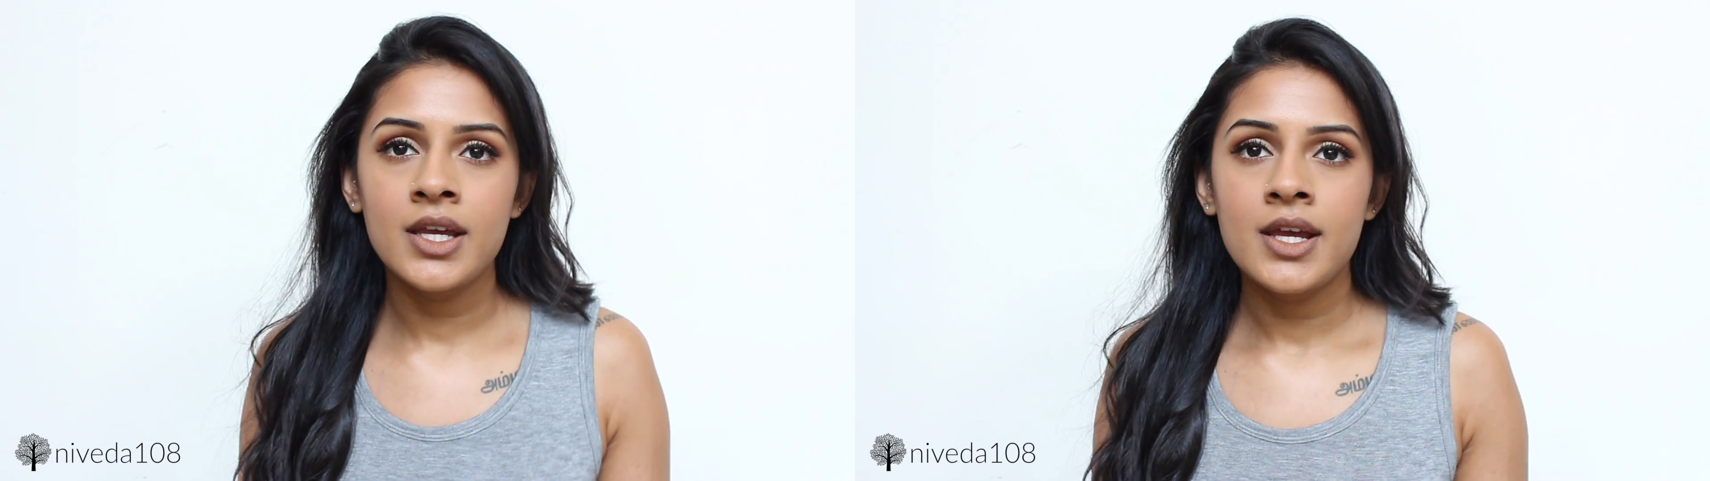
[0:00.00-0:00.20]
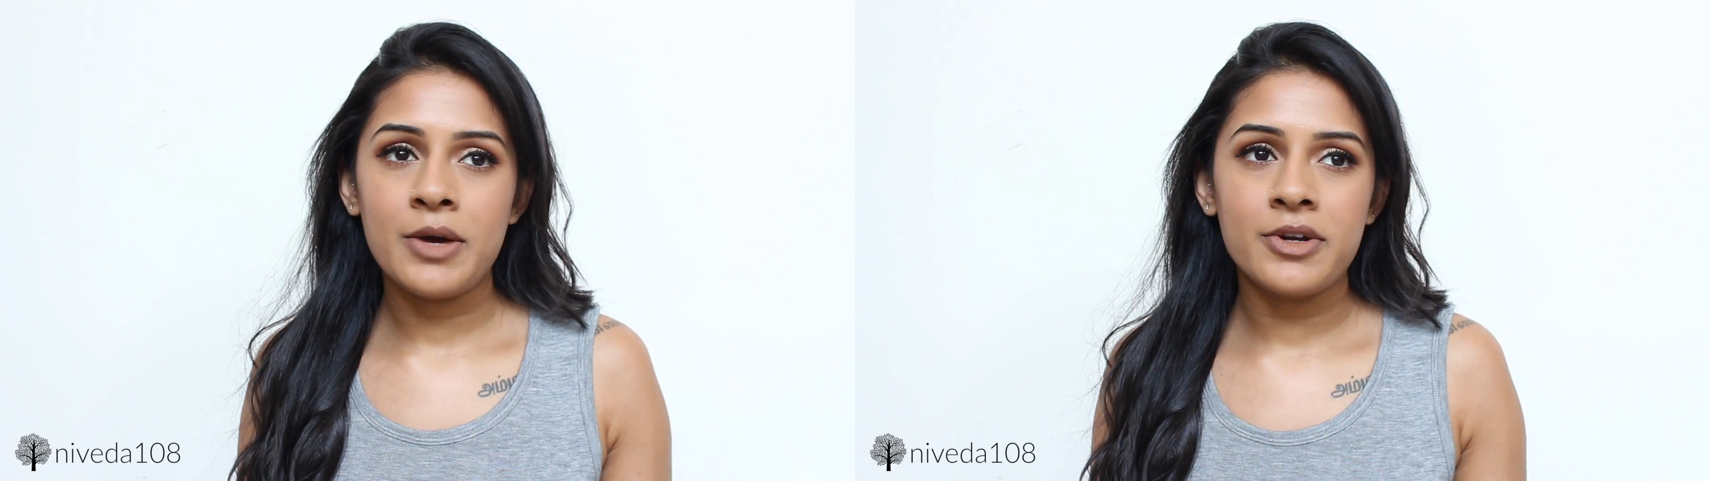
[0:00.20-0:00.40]

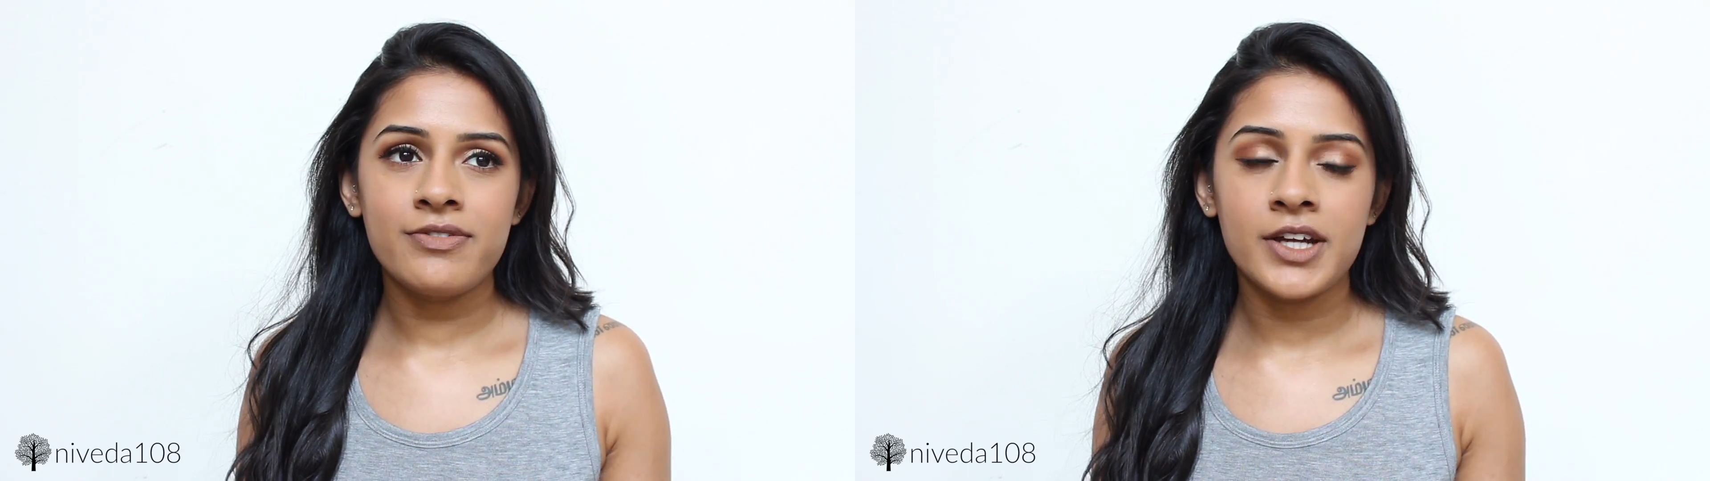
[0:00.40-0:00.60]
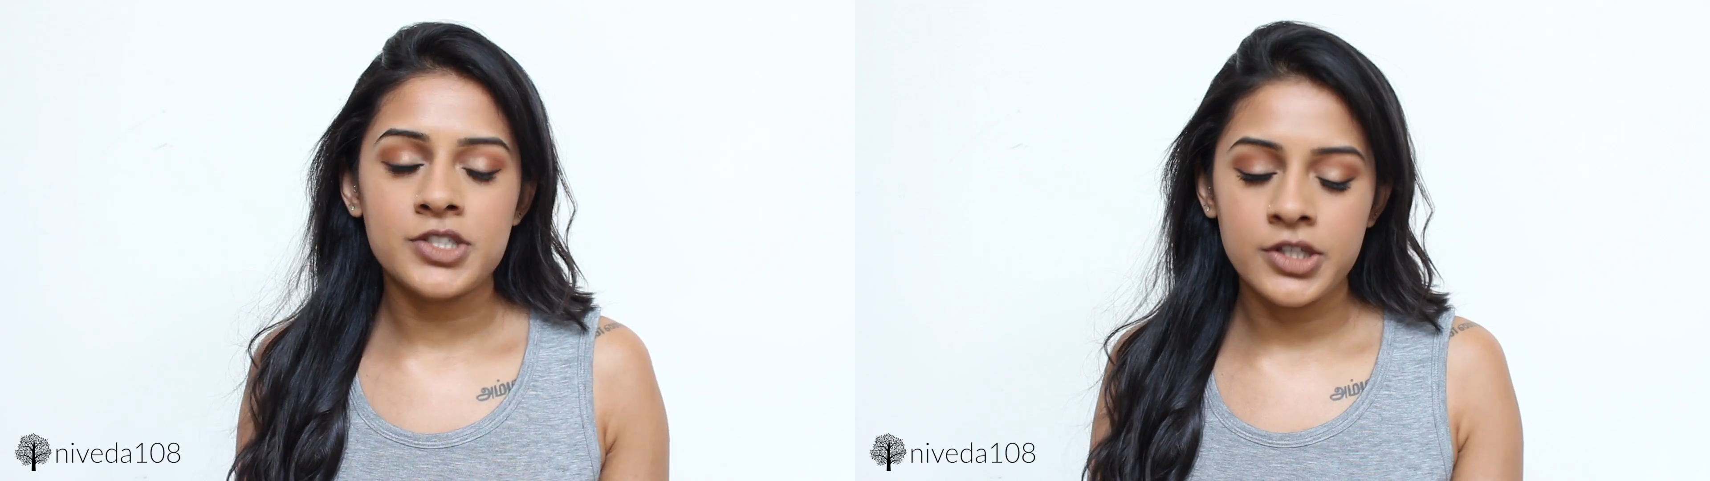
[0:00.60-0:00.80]
that would
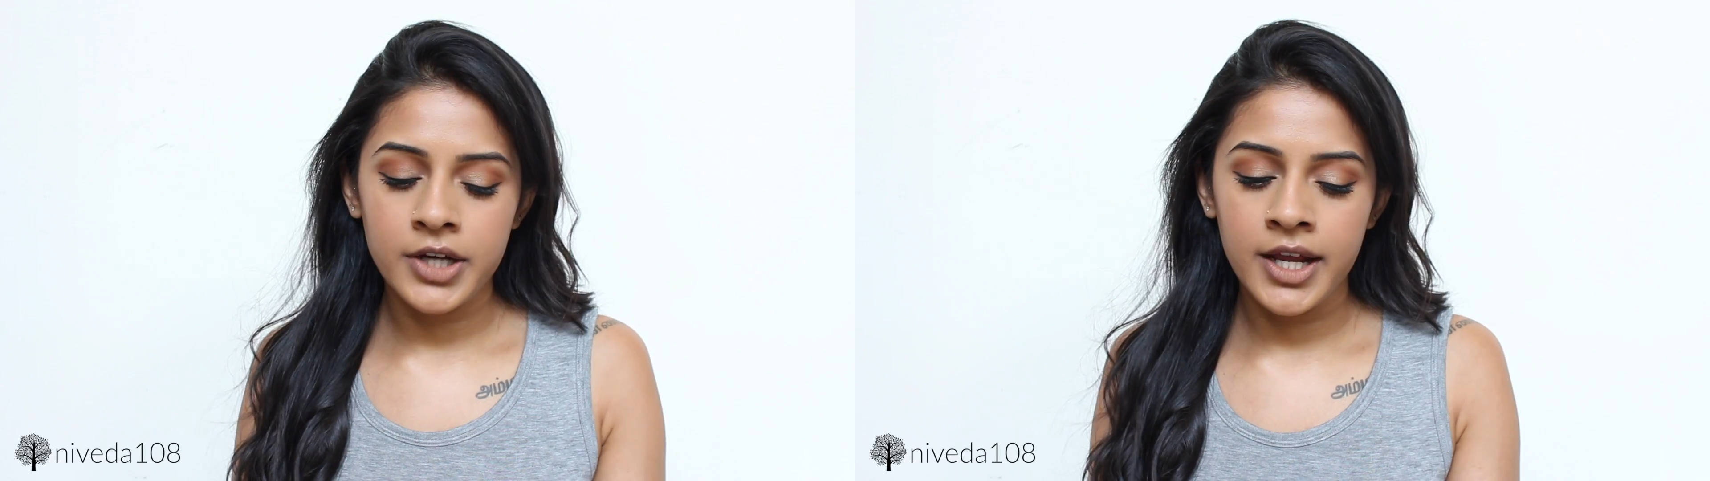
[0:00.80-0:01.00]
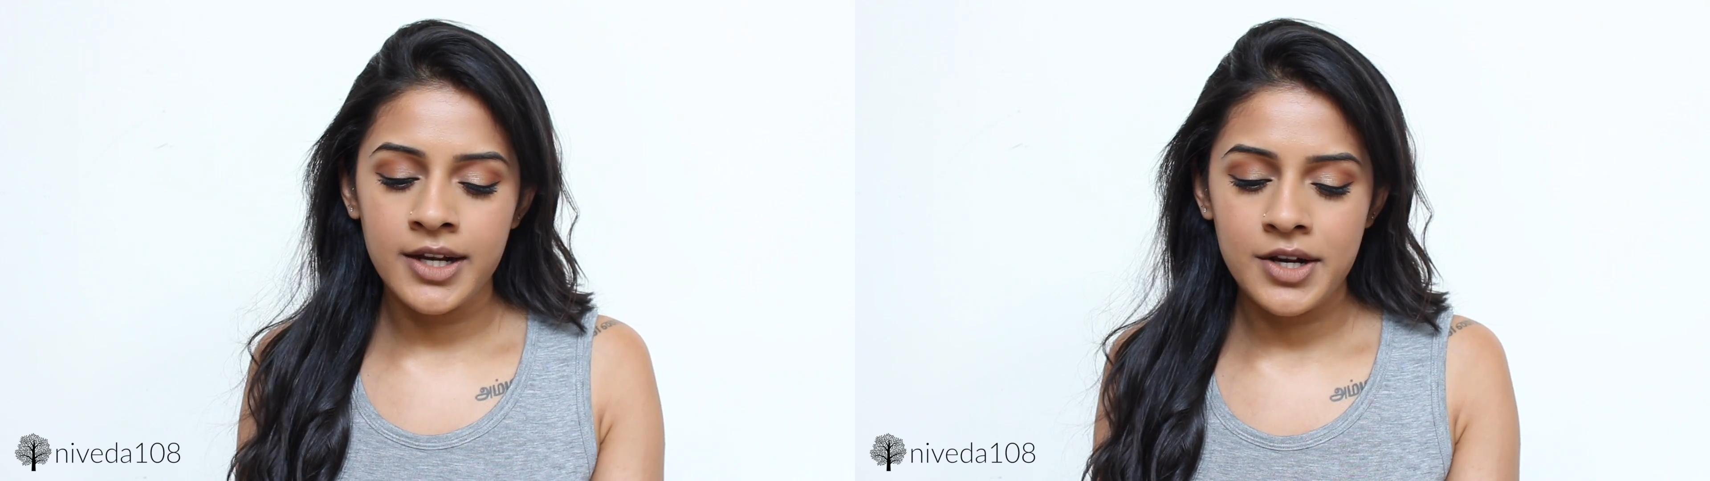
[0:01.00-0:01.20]
affect your
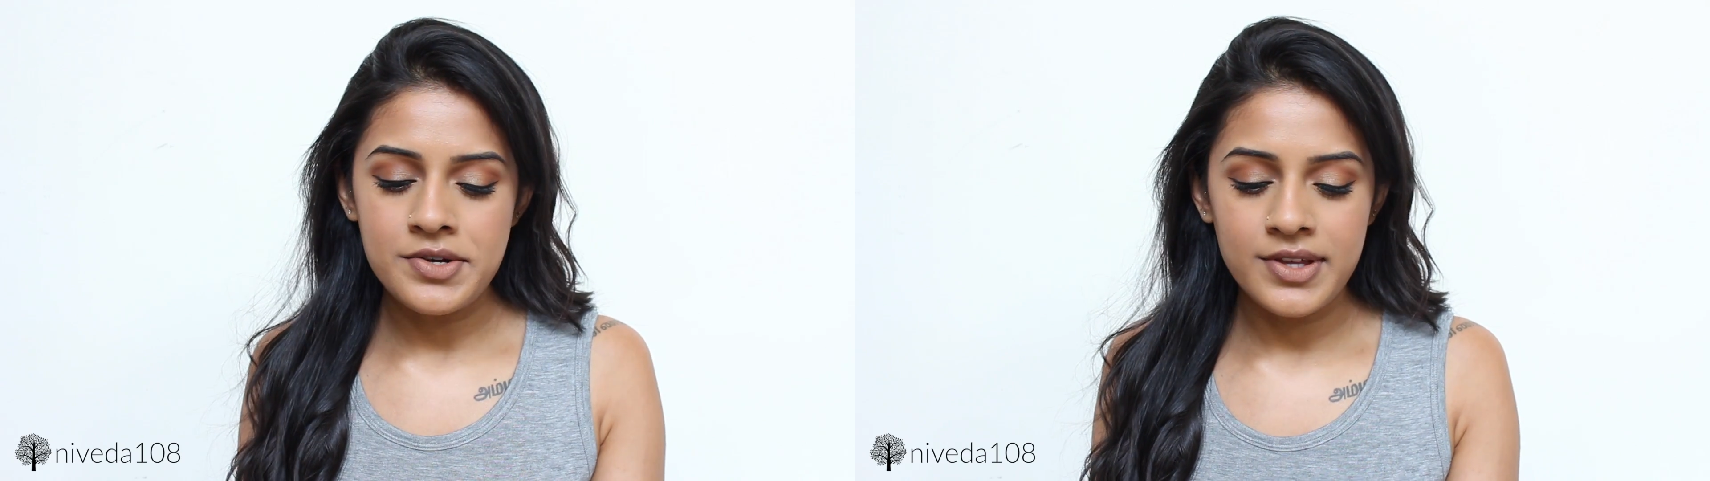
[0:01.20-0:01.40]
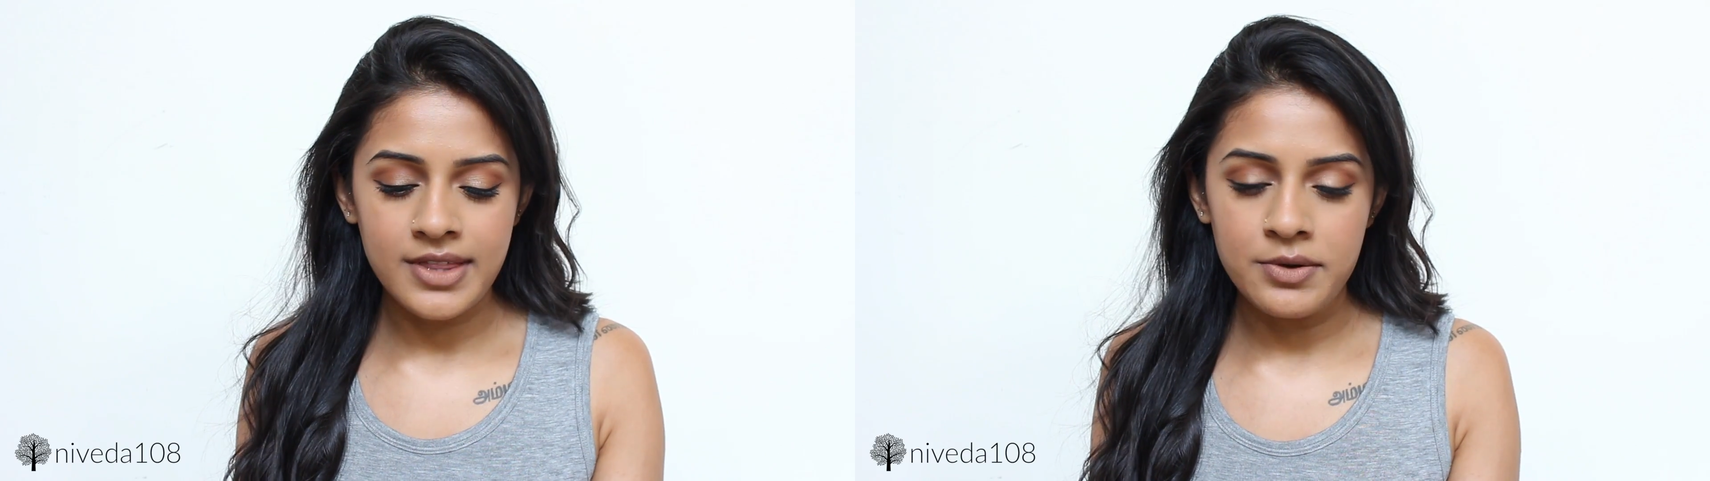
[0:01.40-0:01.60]
grade, and I
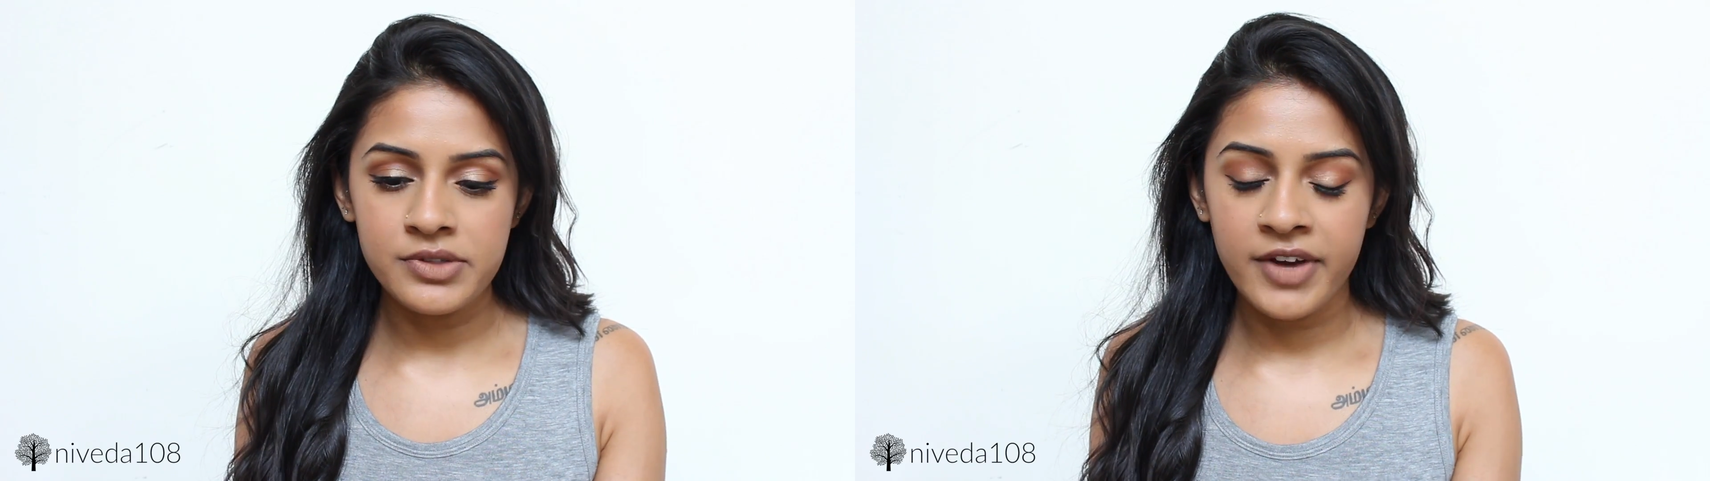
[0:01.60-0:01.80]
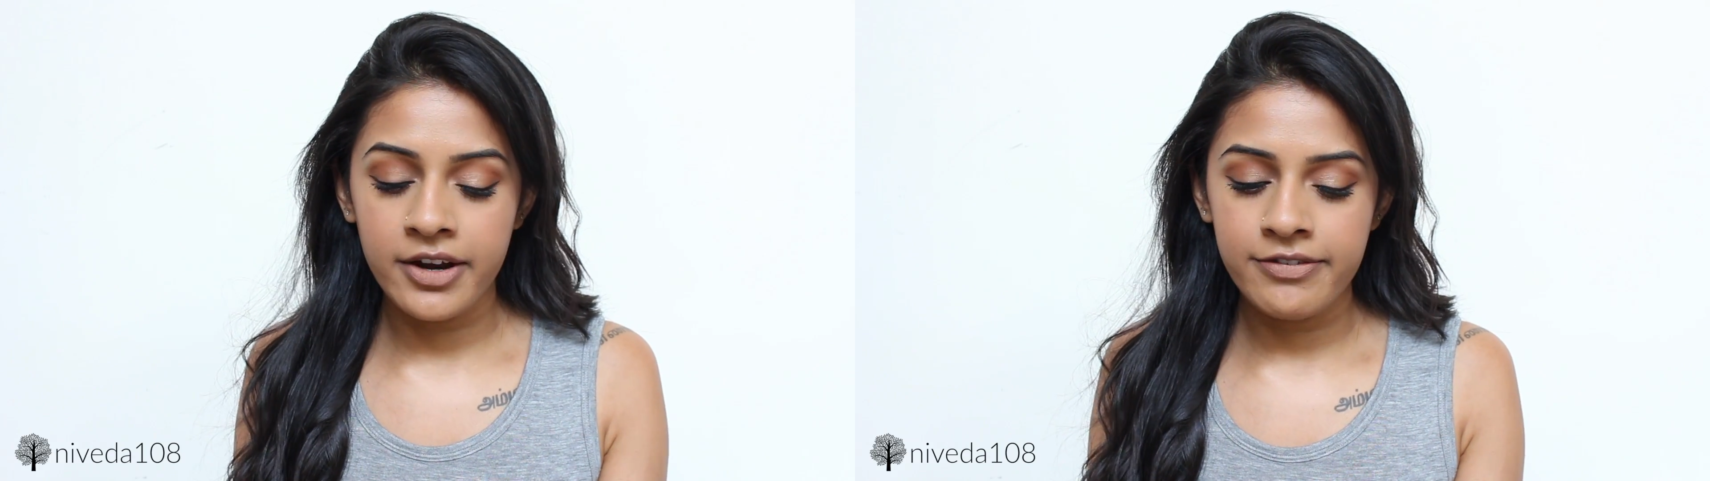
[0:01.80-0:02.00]
don't think that
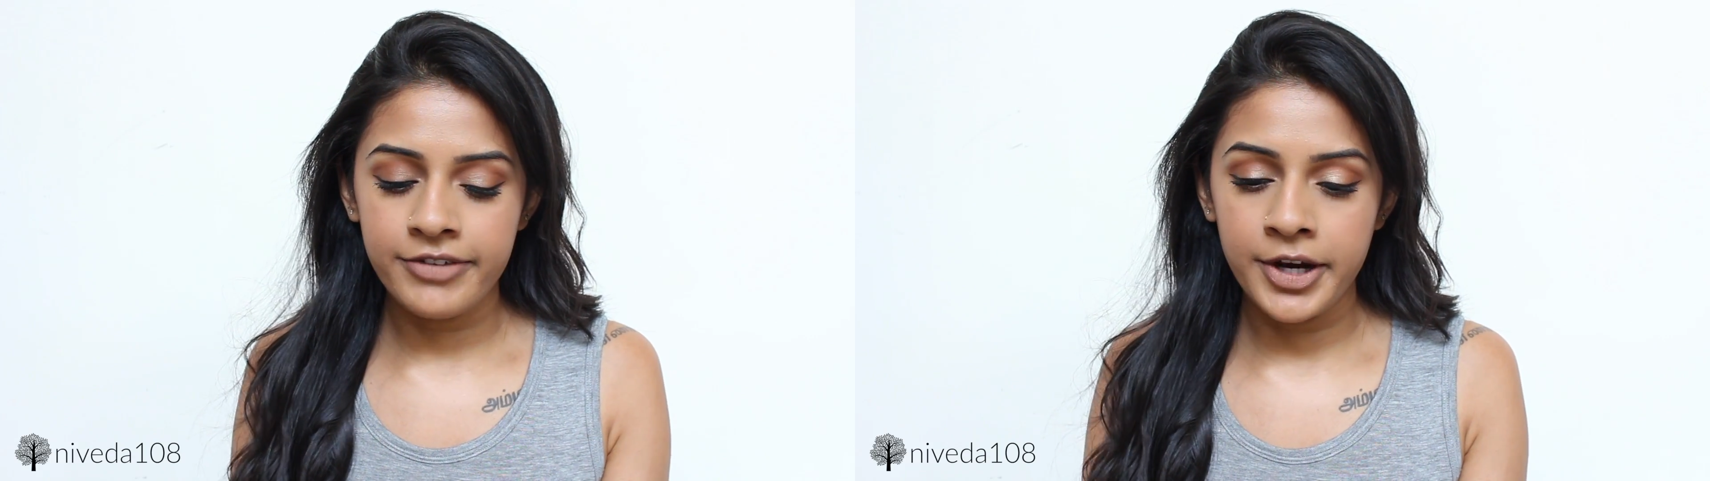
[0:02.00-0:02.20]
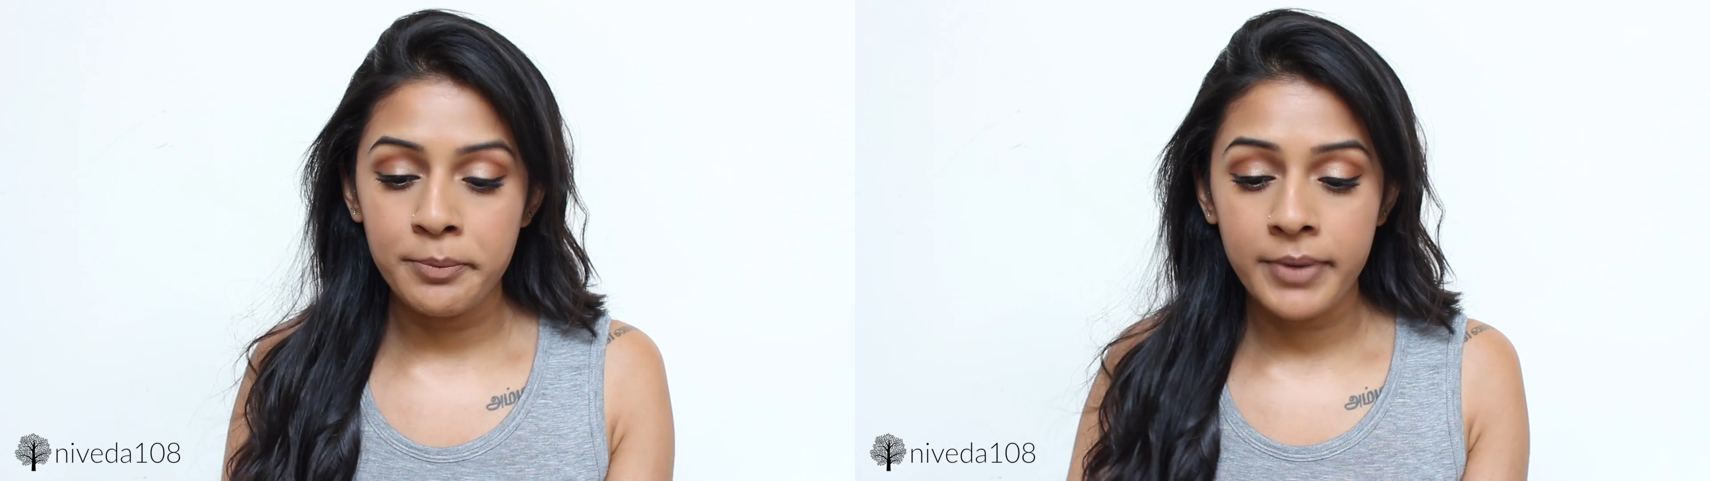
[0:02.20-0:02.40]
was very fair,